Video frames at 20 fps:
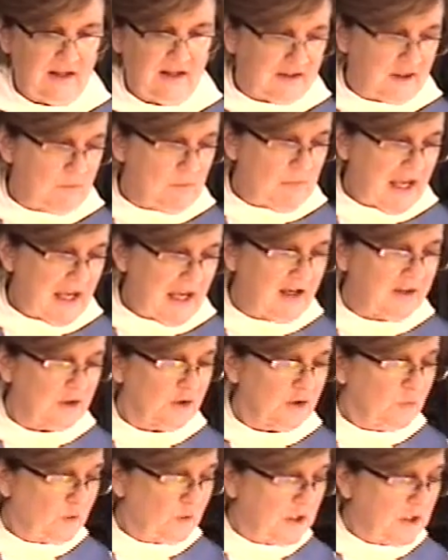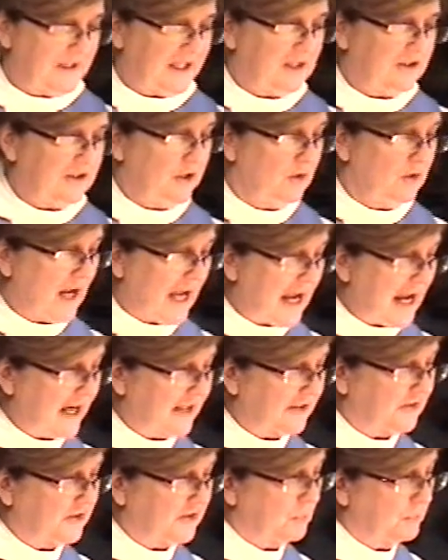The man or woman who
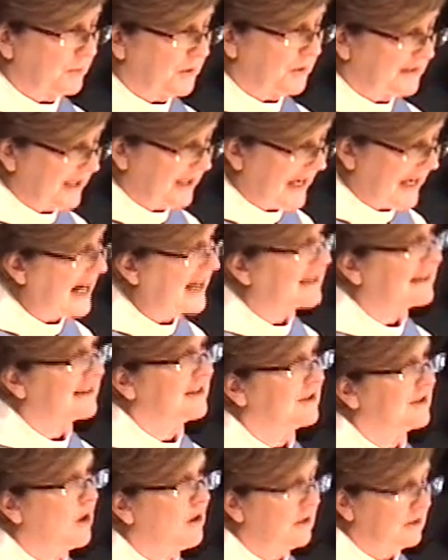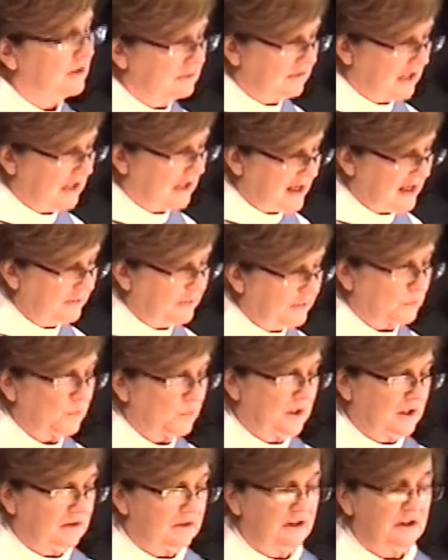acts to protect their own lives
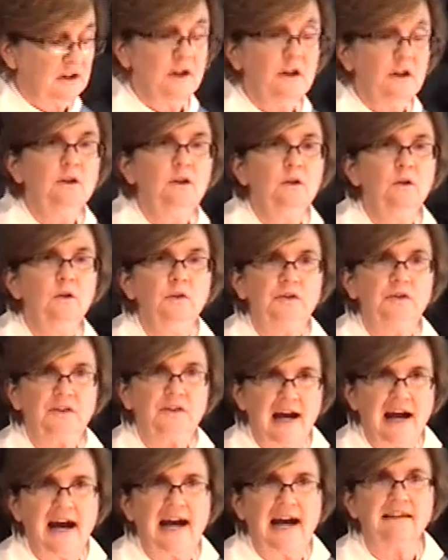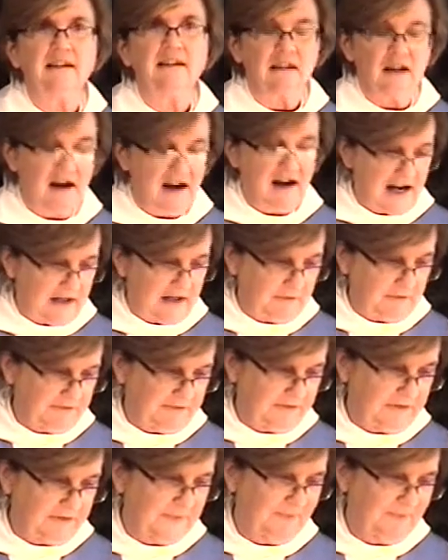will lose that
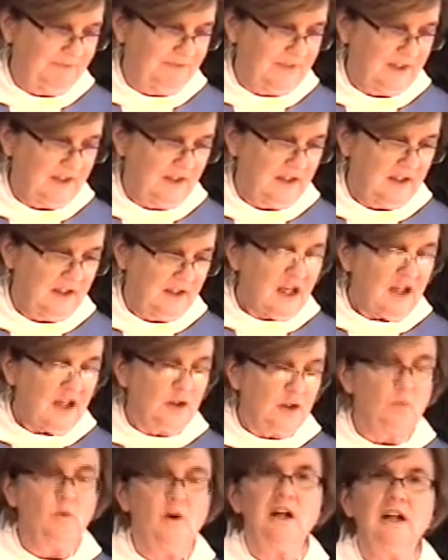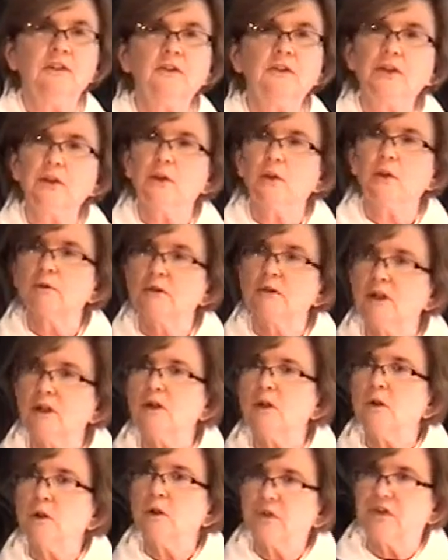life. The ones who
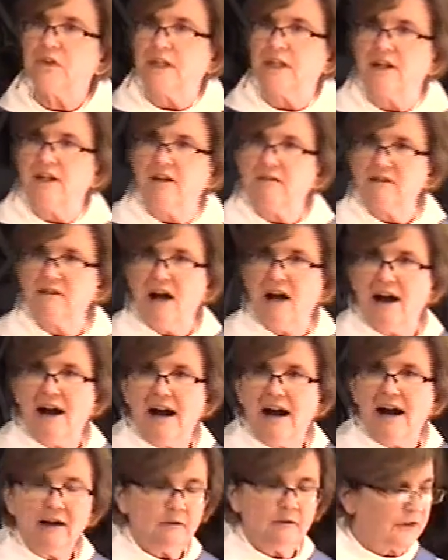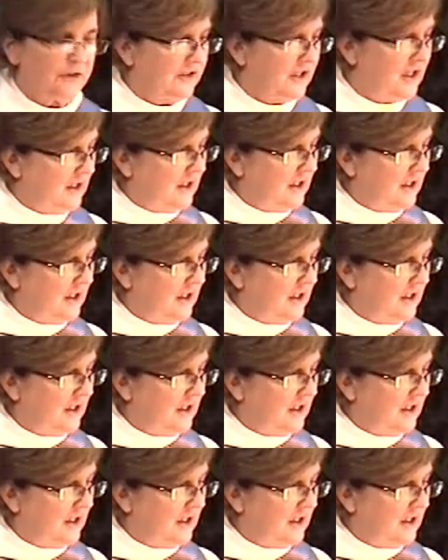lose their lives